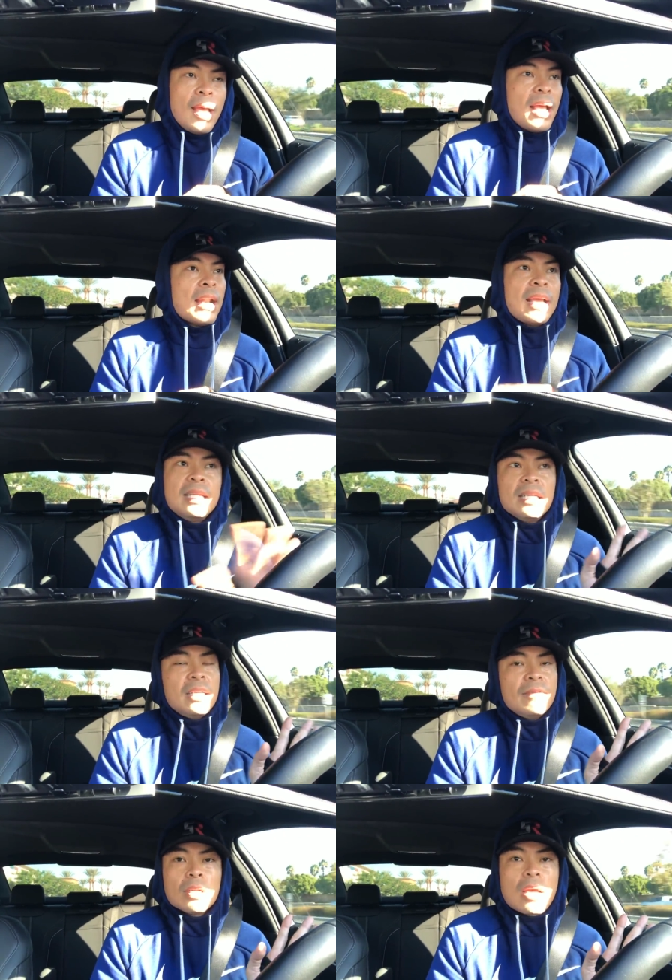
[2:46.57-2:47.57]
And I
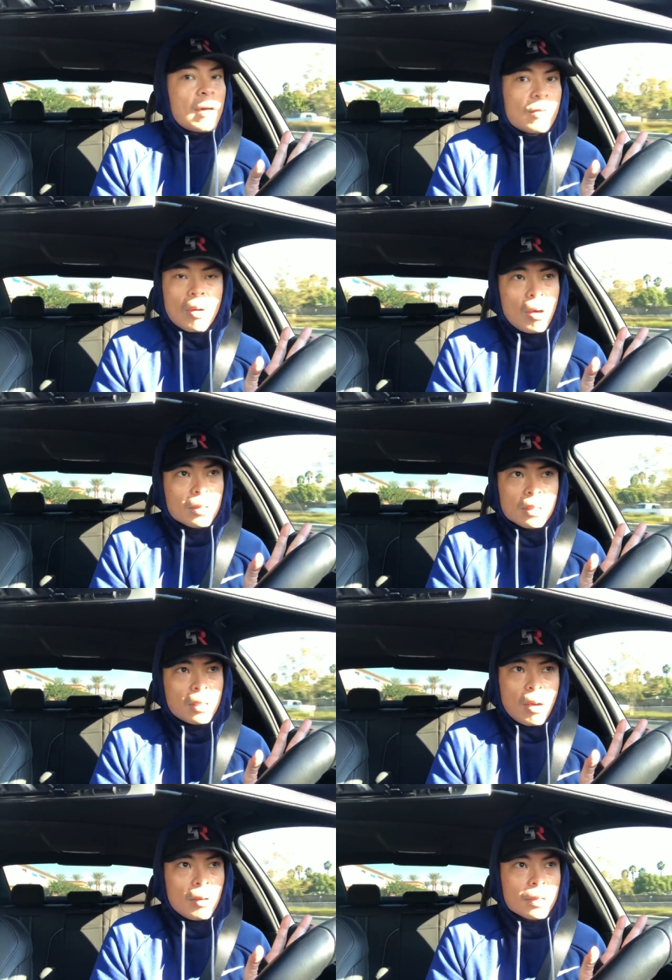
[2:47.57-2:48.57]
didn't even cover all the
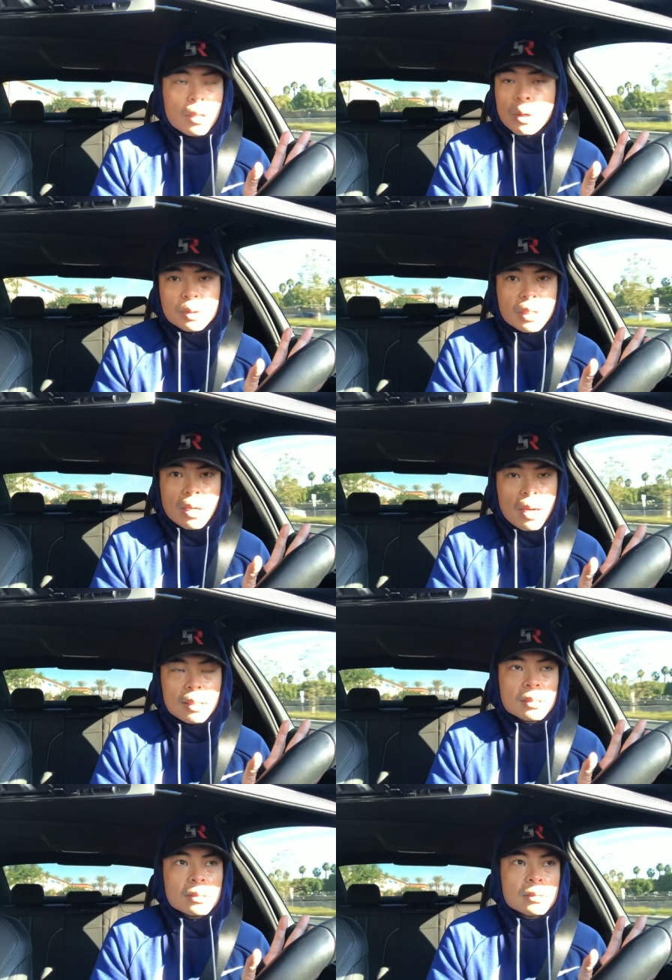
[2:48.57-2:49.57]
all the closing
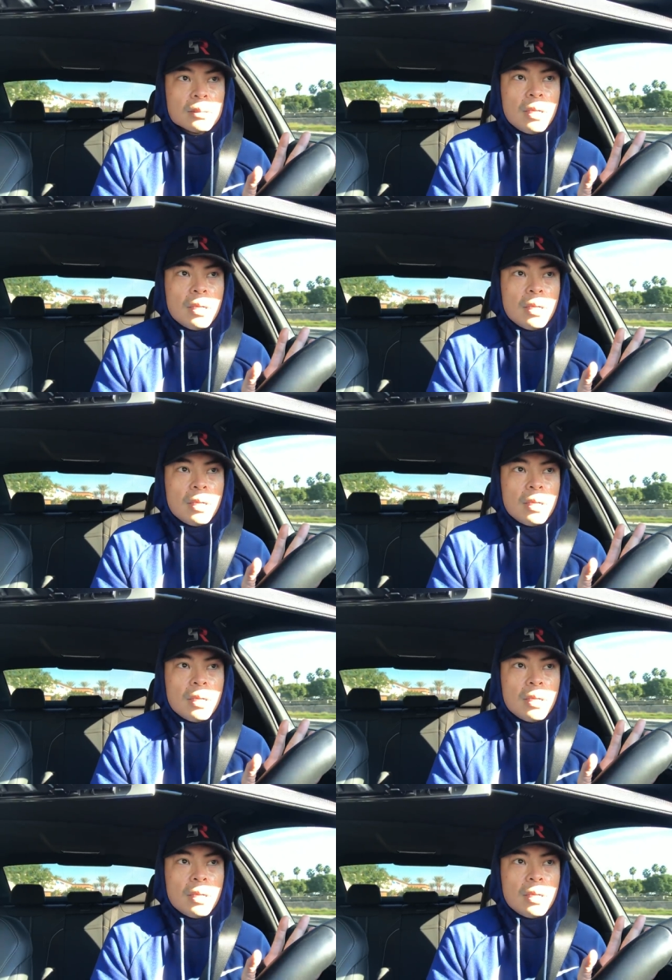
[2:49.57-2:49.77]
costs.